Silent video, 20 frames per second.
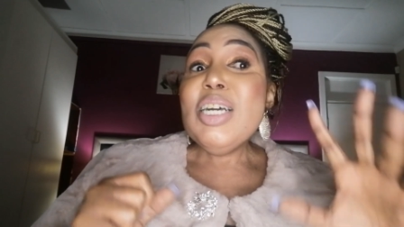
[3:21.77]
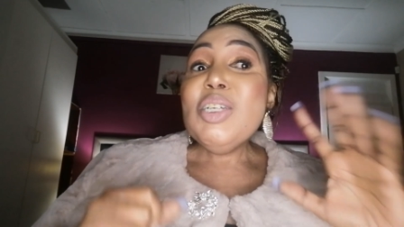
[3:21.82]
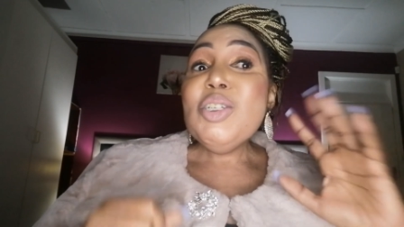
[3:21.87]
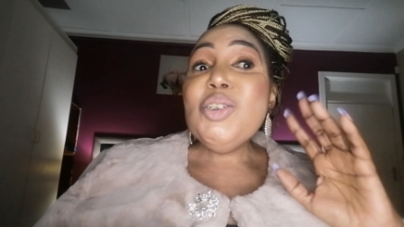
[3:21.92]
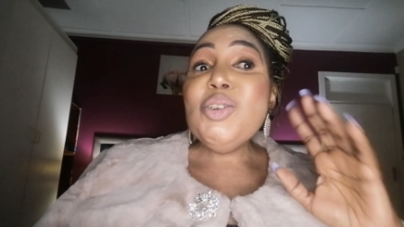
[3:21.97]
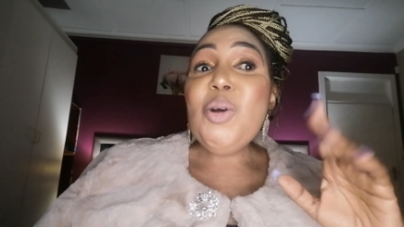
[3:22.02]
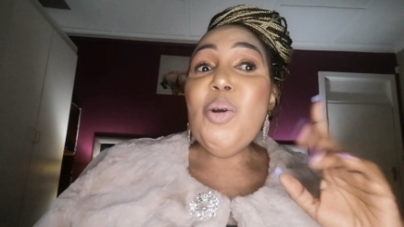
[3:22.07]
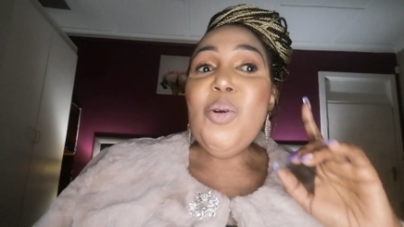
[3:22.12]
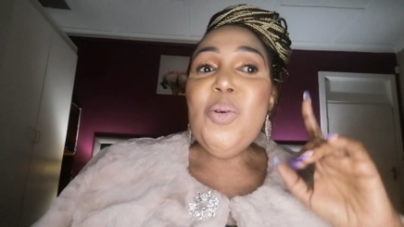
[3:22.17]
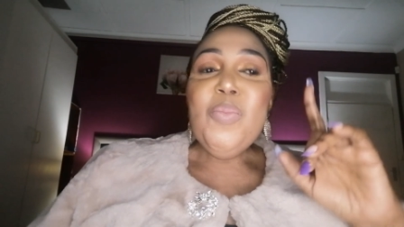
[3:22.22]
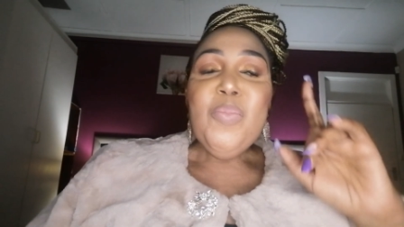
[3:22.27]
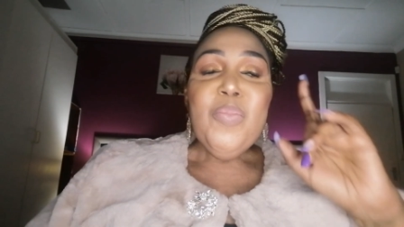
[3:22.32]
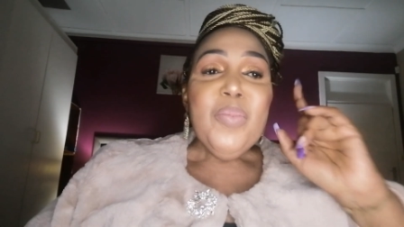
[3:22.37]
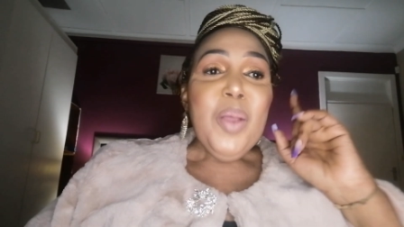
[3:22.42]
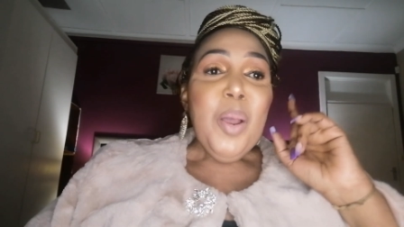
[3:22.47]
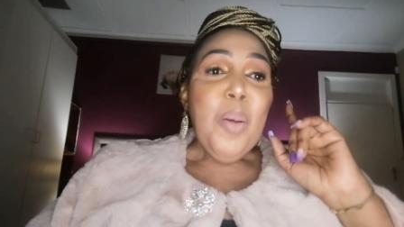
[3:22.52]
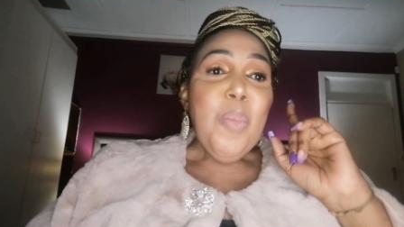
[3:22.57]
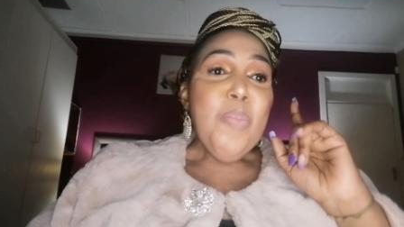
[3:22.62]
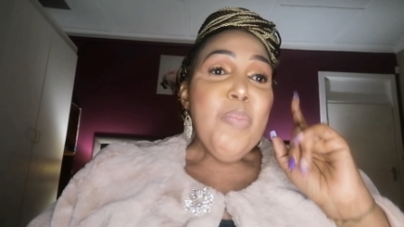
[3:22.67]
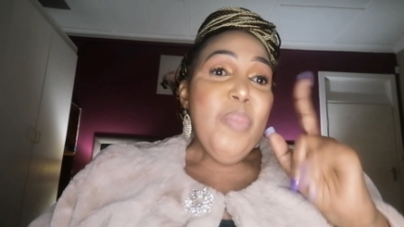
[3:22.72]
So
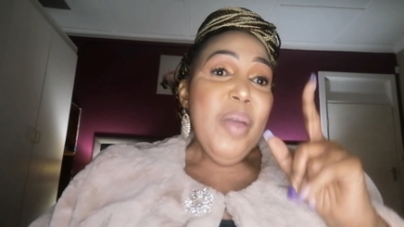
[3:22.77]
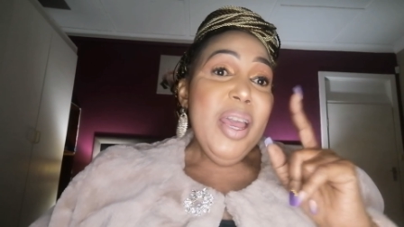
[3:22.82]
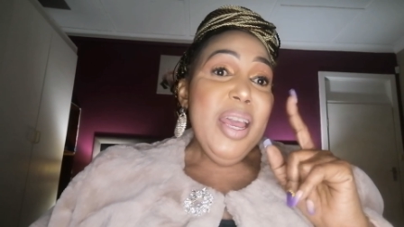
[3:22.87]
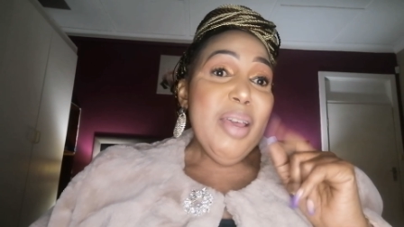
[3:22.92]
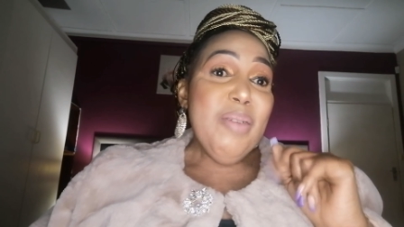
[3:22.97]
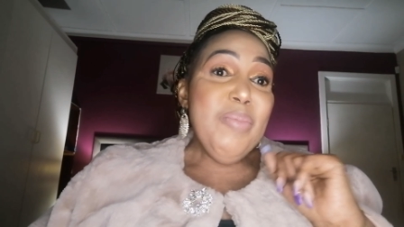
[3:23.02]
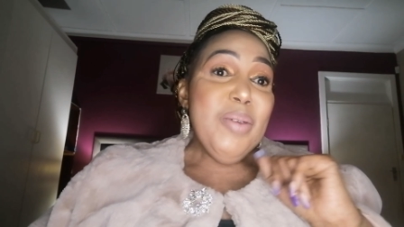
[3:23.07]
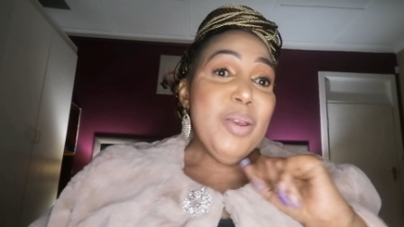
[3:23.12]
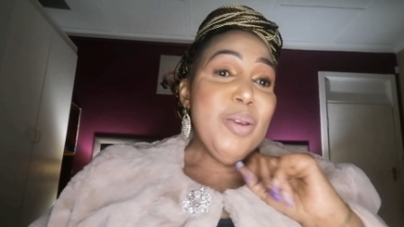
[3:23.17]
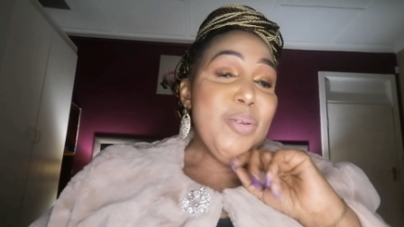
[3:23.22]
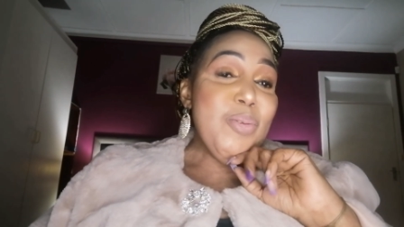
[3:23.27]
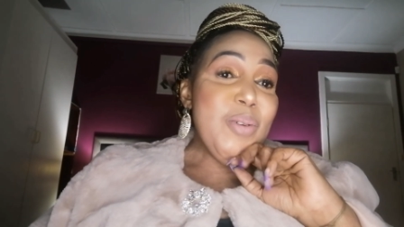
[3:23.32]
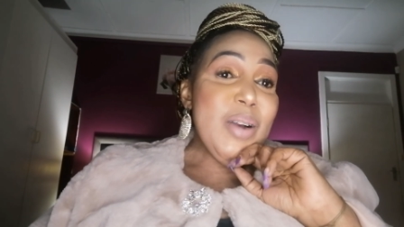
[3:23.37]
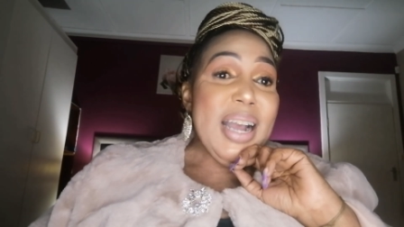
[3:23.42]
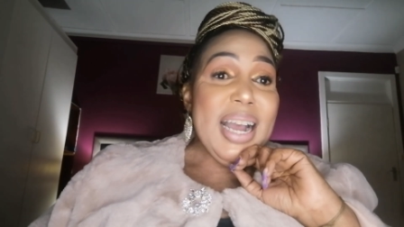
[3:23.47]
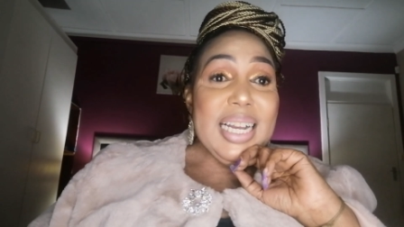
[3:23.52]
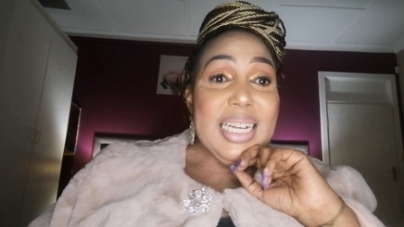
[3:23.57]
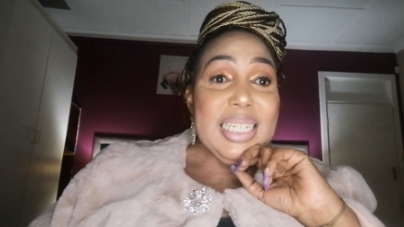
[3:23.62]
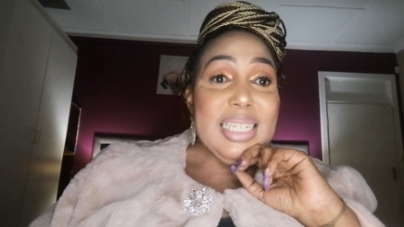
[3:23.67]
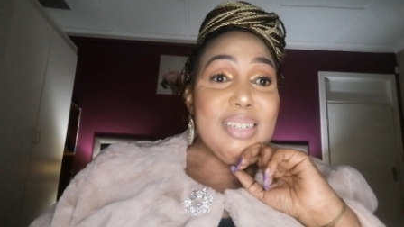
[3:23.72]
maybe you
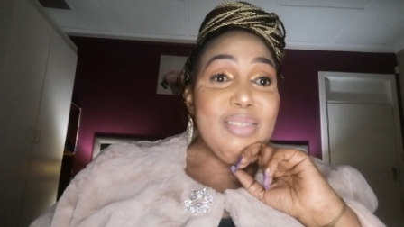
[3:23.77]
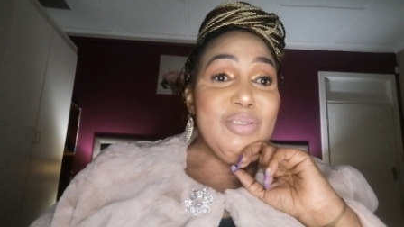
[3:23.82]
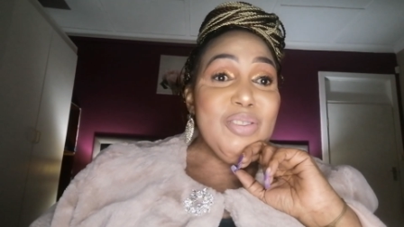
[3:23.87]
guys,